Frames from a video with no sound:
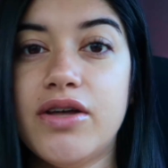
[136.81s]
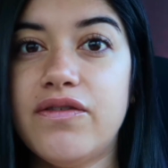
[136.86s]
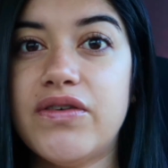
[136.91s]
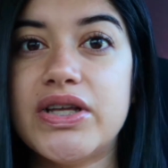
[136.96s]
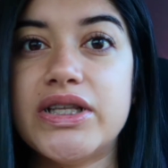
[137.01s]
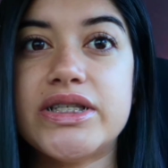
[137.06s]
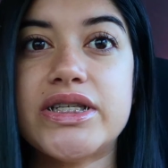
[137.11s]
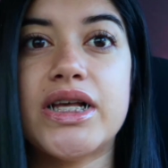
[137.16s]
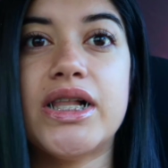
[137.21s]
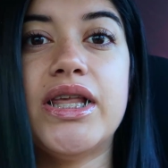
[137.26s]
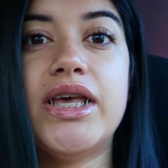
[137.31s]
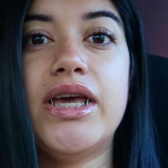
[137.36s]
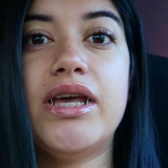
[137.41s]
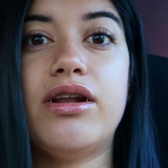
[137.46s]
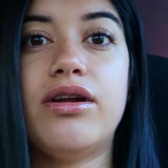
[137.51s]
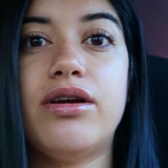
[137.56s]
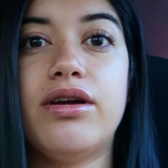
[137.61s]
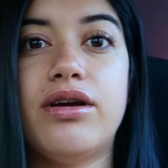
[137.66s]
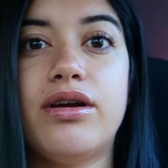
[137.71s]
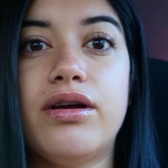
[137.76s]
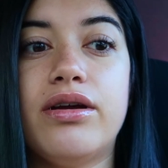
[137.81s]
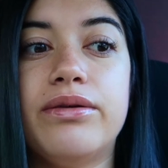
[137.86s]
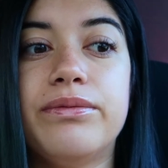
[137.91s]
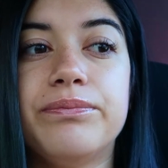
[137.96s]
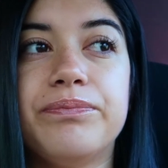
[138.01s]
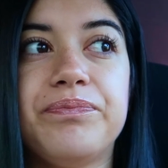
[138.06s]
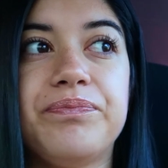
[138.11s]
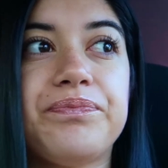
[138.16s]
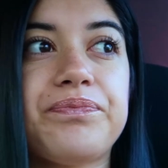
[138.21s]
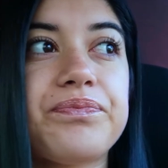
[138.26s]
a ventilator,
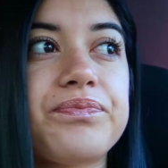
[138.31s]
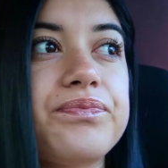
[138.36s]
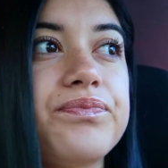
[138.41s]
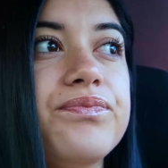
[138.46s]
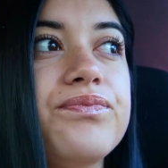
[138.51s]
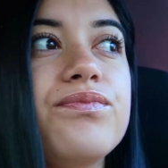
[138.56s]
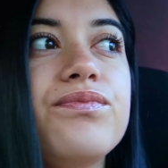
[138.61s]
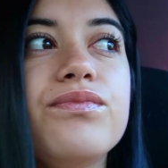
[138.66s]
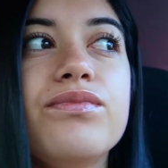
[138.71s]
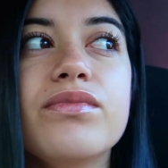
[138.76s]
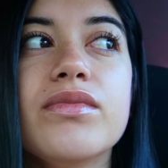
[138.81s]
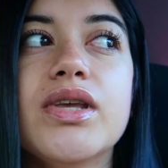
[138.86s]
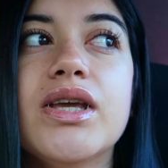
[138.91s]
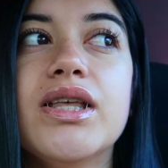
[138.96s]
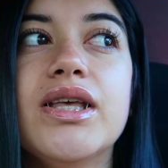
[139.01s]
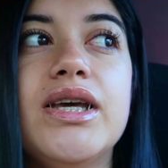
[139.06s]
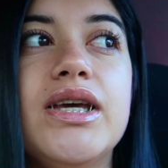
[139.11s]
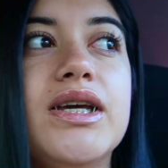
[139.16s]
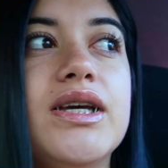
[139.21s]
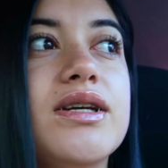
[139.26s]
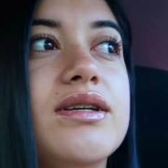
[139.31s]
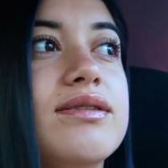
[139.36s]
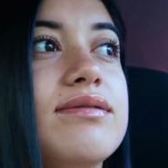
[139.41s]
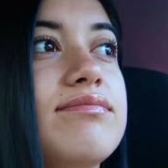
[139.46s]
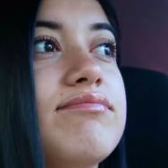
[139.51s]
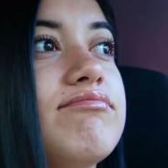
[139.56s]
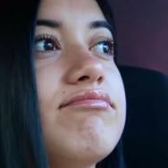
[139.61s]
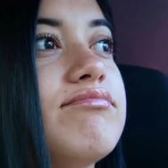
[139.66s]
like